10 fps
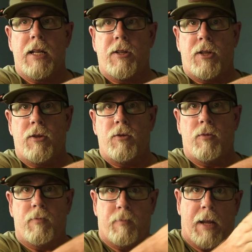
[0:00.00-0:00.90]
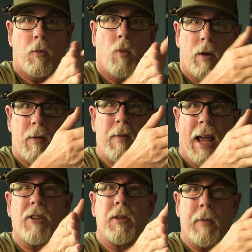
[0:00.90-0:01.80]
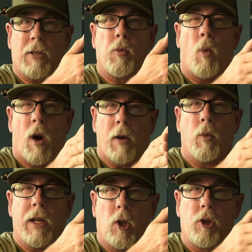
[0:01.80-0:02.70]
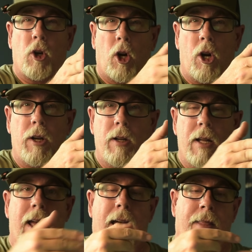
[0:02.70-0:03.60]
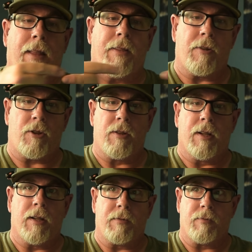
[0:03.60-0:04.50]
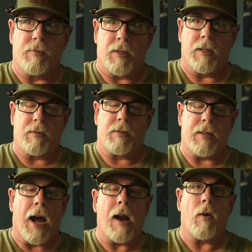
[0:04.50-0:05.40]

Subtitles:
to actually makes one wheel turn, and then the tie